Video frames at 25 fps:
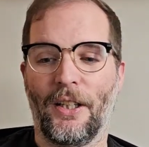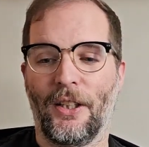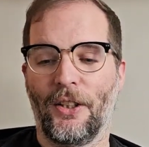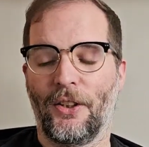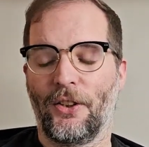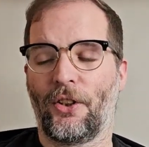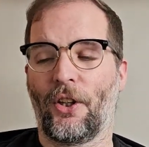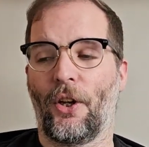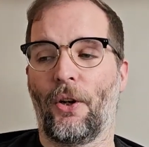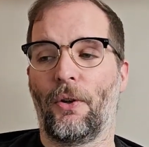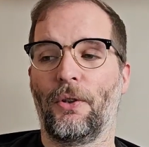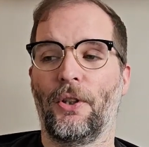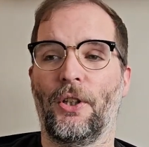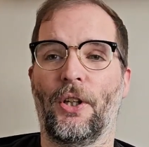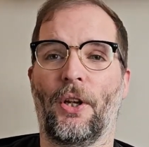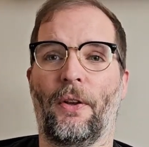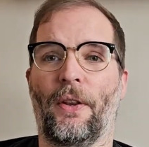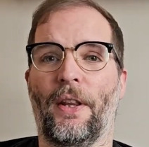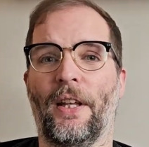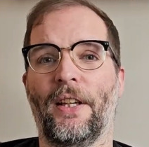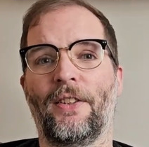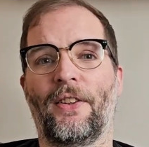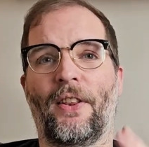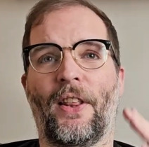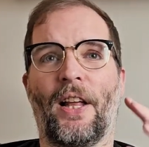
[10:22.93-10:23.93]
So, you know,
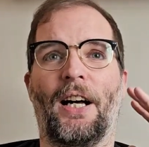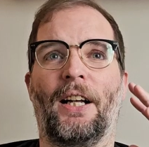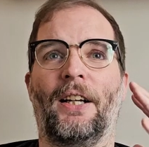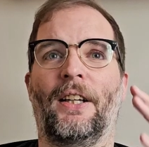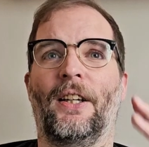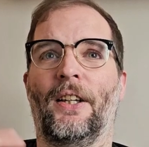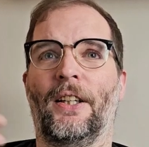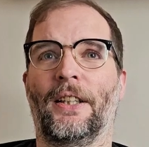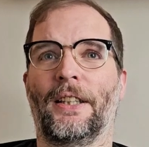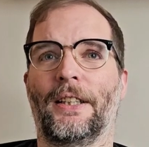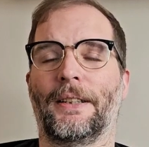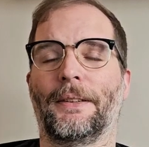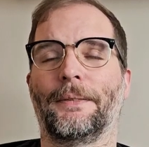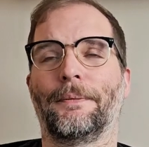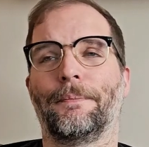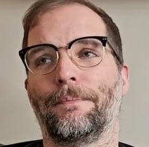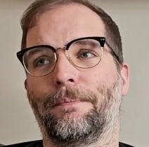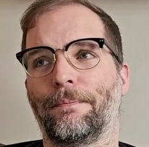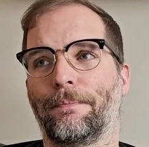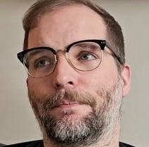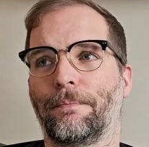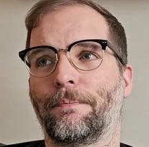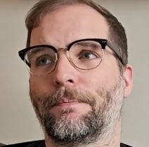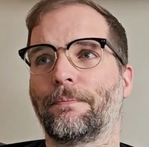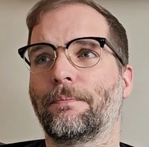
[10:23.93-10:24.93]
there's that like
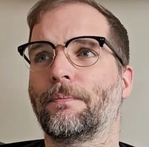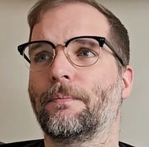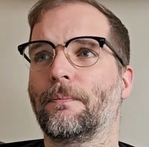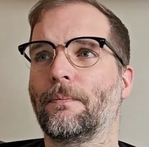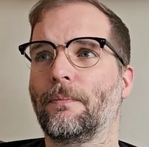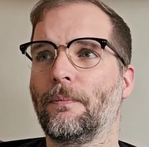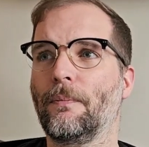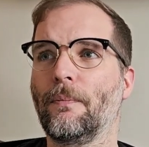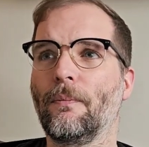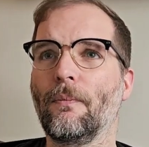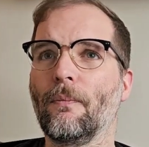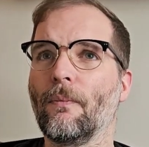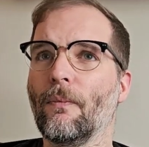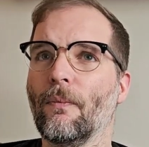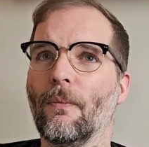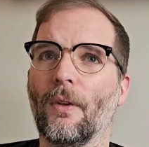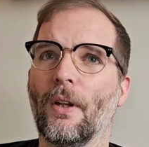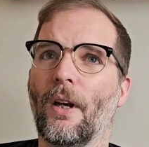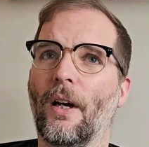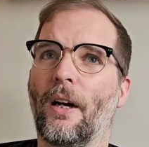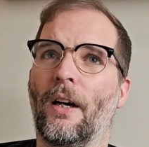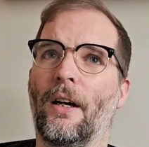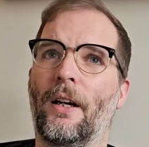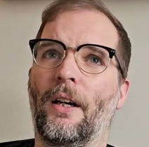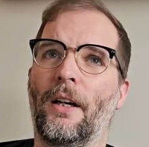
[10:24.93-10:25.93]

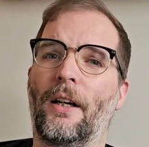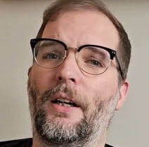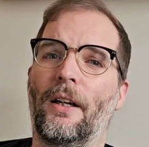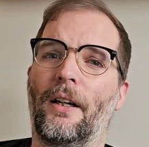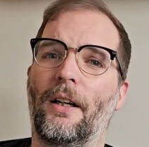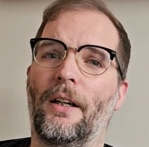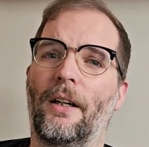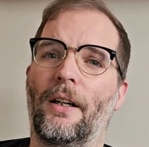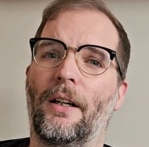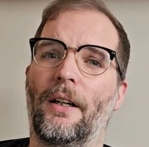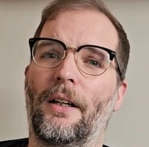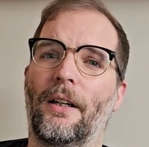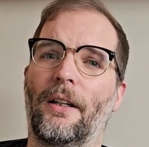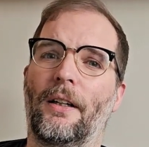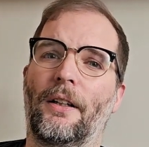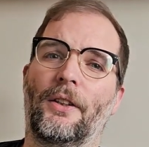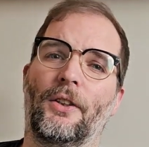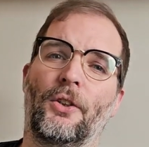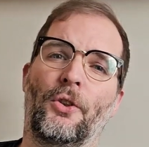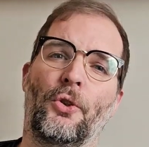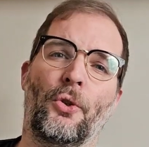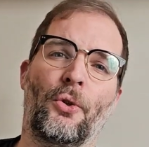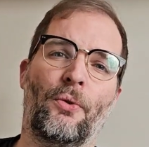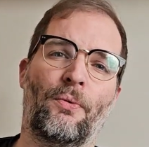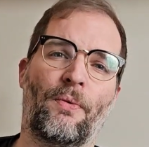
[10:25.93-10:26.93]
uh,
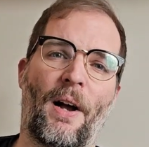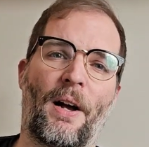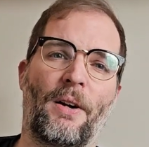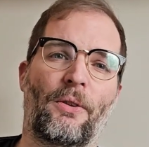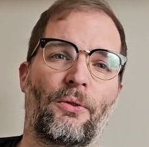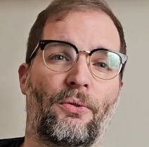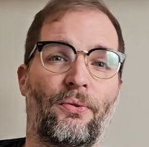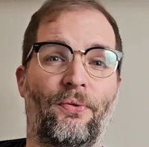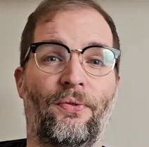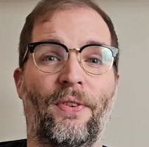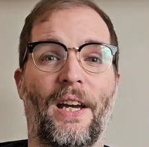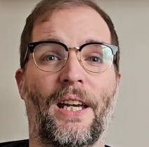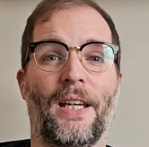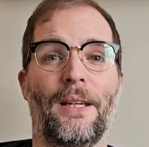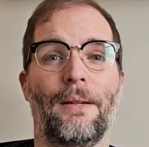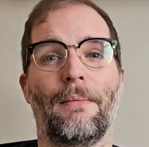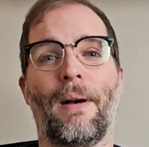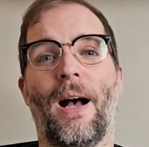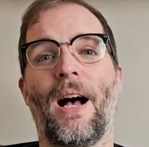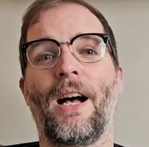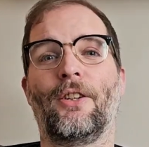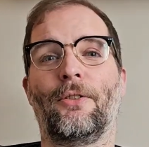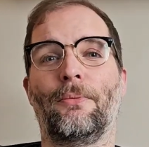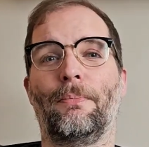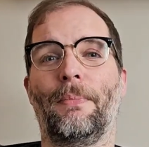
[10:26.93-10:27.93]
newfound fame
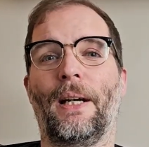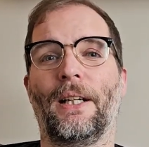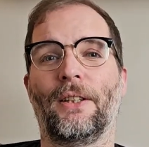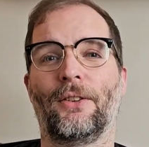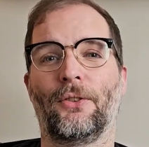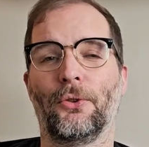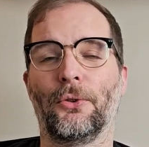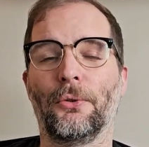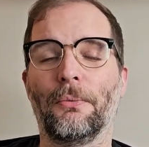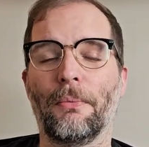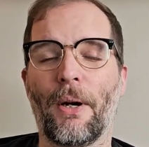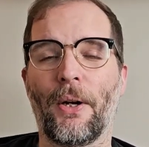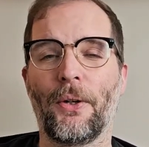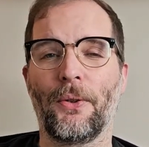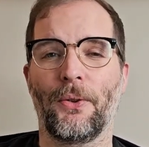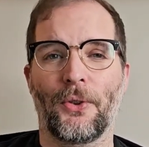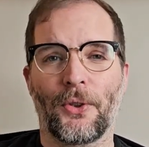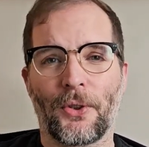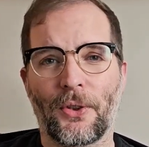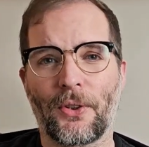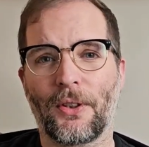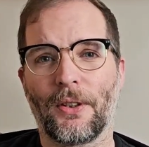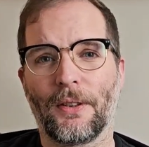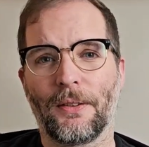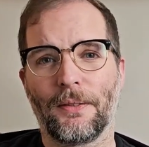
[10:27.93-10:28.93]
aspect
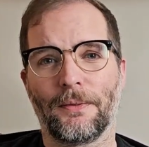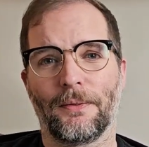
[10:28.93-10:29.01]
almost.